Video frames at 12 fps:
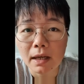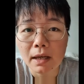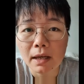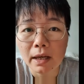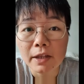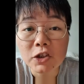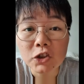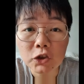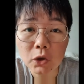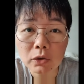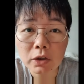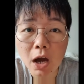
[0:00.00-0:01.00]
and
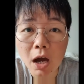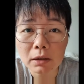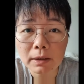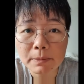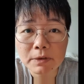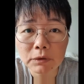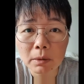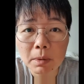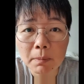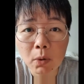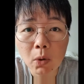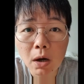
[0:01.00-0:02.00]
stone columns from a
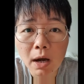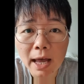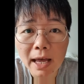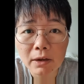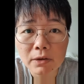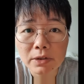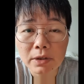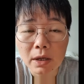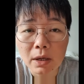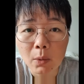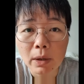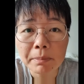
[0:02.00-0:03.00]
poor house
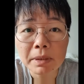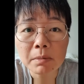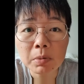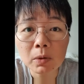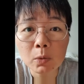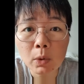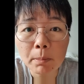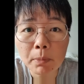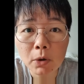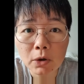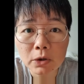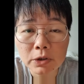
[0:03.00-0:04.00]
where people were
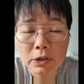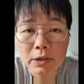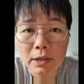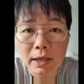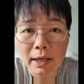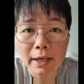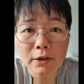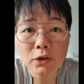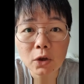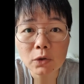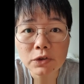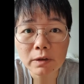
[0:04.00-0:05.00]
burned and
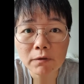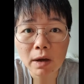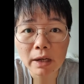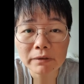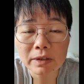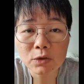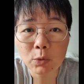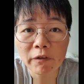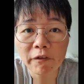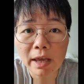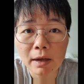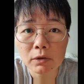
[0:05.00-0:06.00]
no survivors were
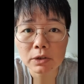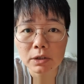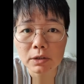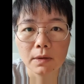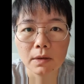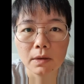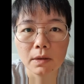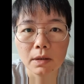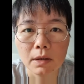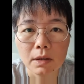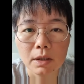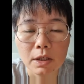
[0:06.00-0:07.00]
found.
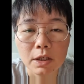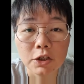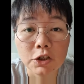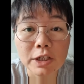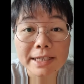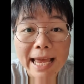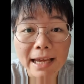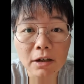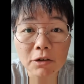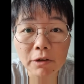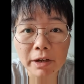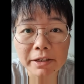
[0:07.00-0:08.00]
She
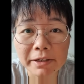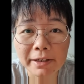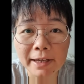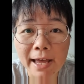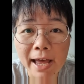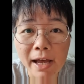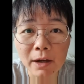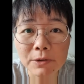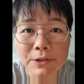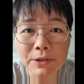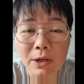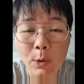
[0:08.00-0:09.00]
decorated her
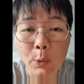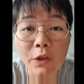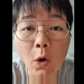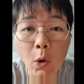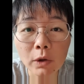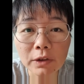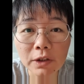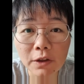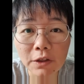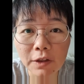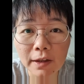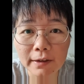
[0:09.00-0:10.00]
house with haunted
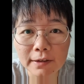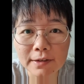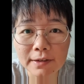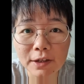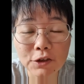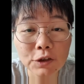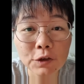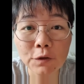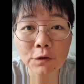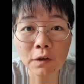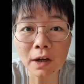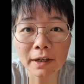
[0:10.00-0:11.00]
things that she could
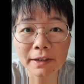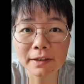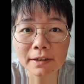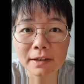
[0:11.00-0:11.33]
find.